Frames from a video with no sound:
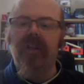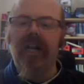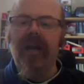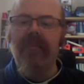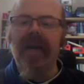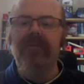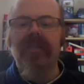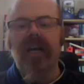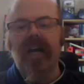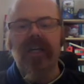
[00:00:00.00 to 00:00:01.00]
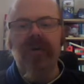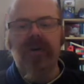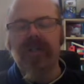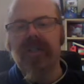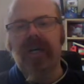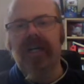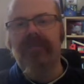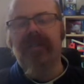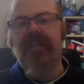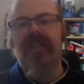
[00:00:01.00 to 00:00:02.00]
amount, you could sign
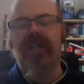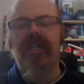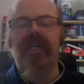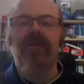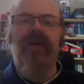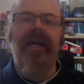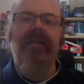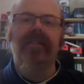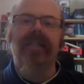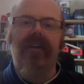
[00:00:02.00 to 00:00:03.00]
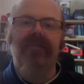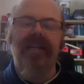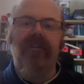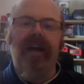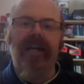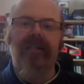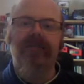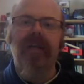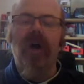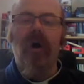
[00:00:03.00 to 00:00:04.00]
up to the Church in Wales Gift Direct.
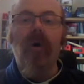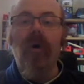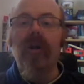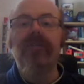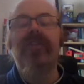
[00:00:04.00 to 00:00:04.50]
All of